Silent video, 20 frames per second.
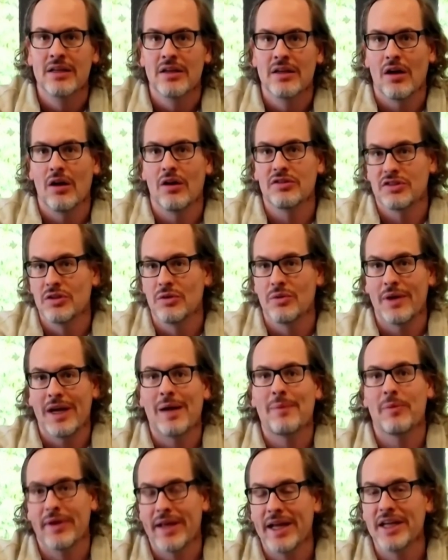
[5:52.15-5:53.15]
Also
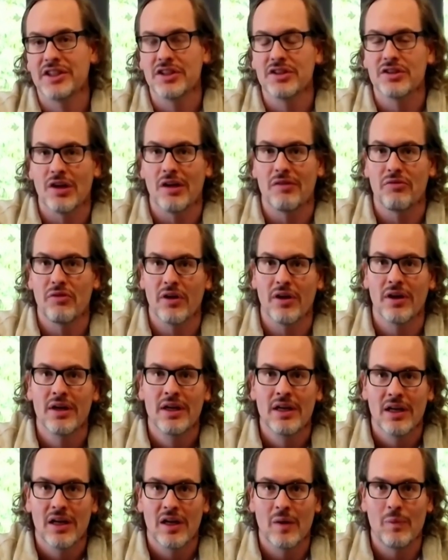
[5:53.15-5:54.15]
application software,
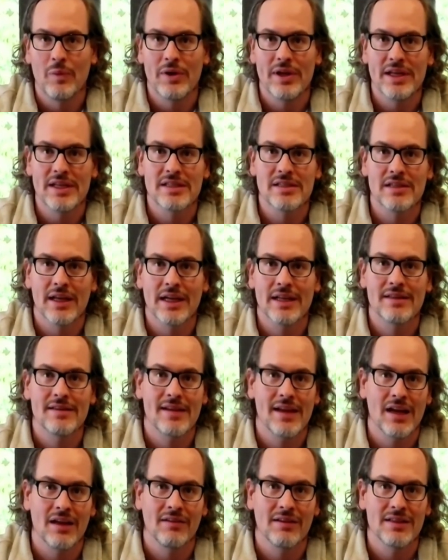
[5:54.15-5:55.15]
companies like
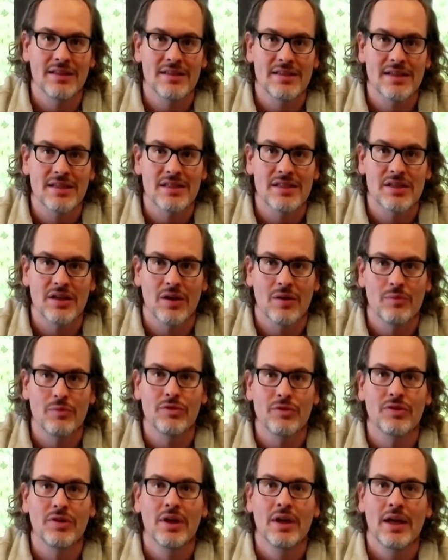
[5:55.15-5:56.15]
Talon
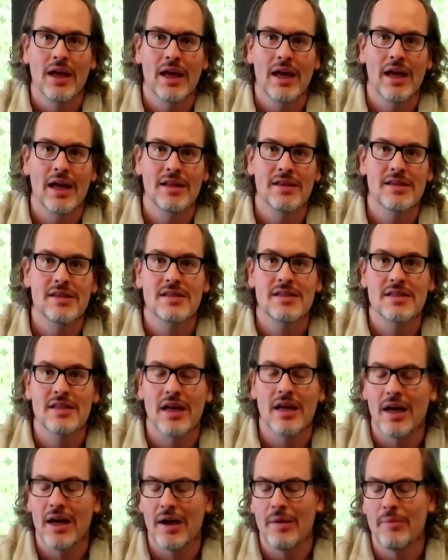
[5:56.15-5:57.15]
Systems and
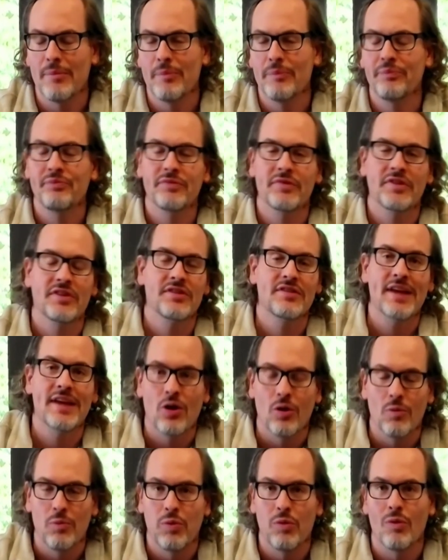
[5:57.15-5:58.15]

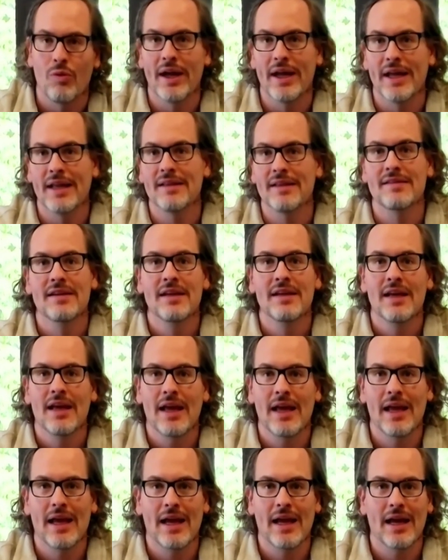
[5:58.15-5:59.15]
SailPoint
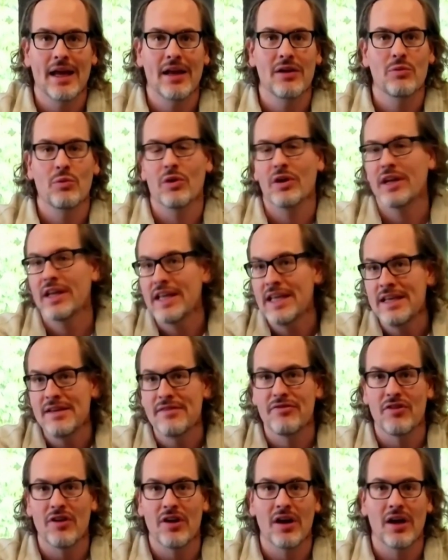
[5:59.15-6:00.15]
and
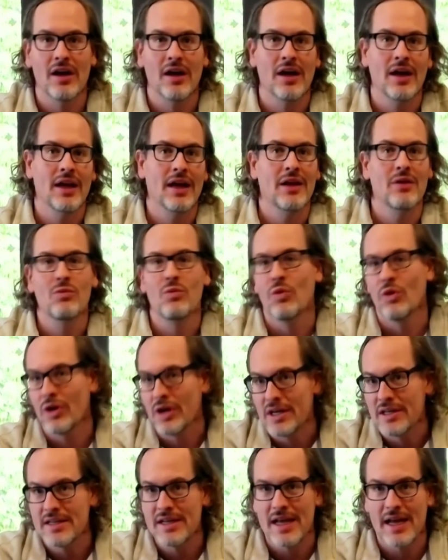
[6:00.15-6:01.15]
Workiva and
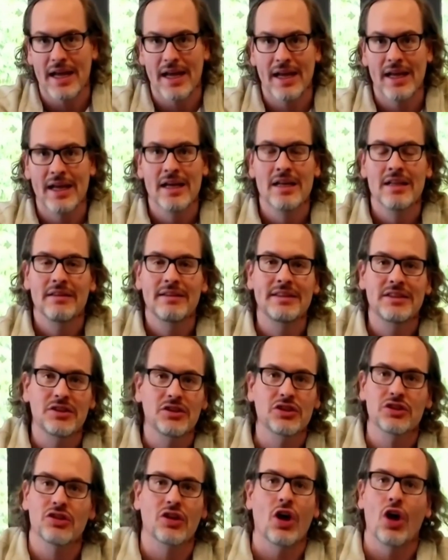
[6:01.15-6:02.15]
Workday. These are
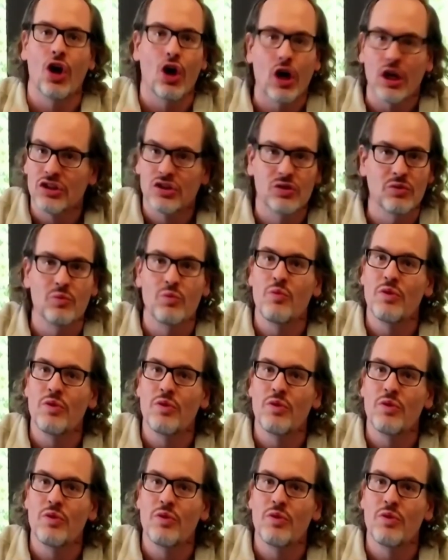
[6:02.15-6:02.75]
just awesome